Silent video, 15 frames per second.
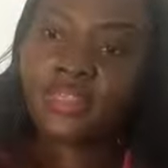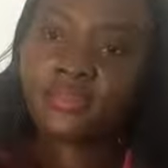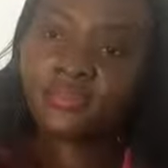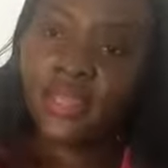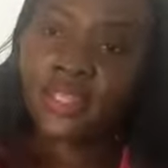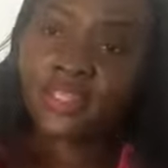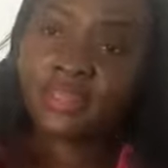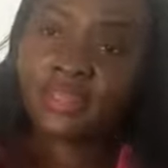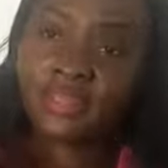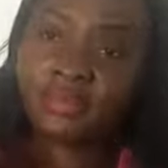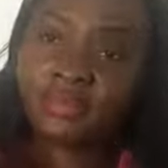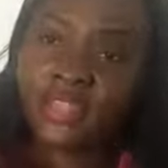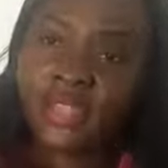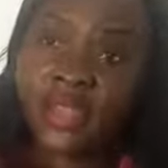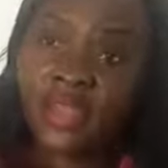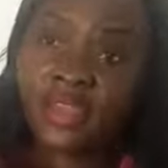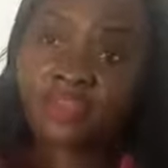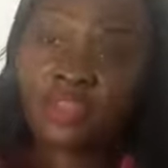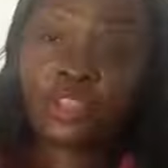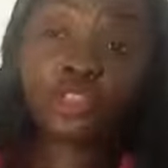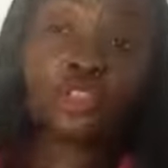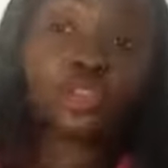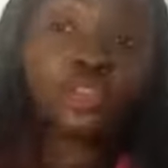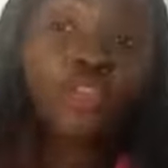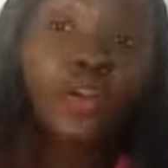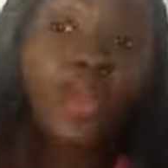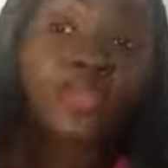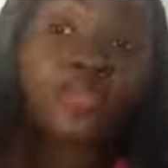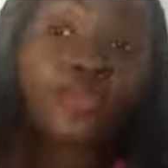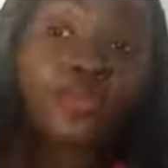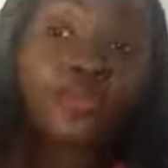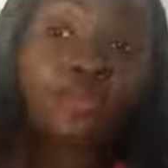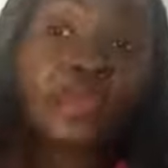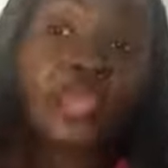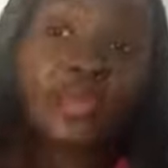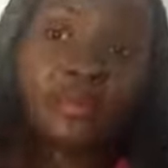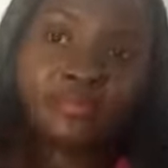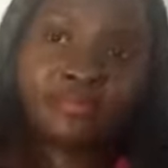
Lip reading: better sometimes to try it on me.